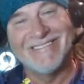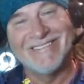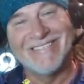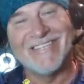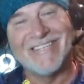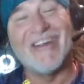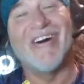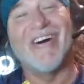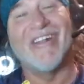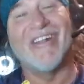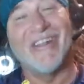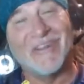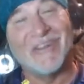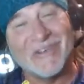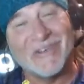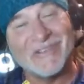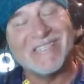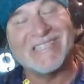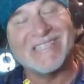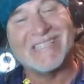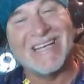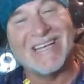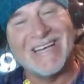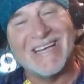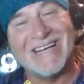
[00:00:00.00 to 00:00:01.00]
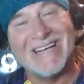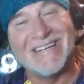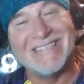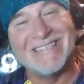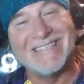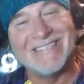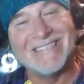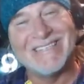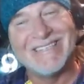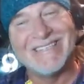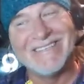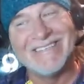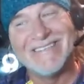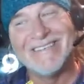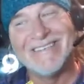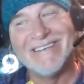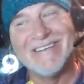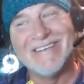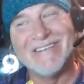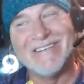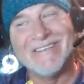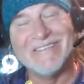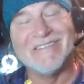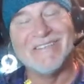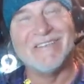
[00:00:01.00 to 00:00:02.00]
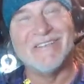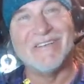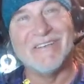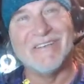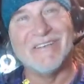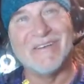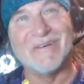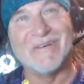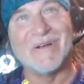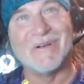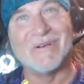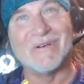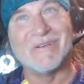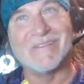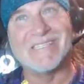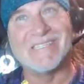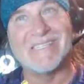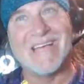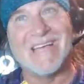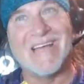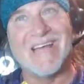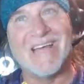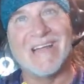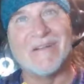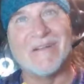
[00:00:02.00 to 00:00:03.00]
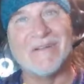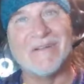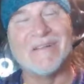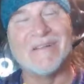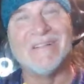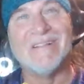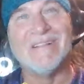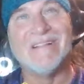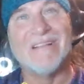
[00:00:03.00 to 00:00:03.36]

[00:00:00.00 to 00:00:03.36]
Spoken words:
Do y'all understand? Do you understand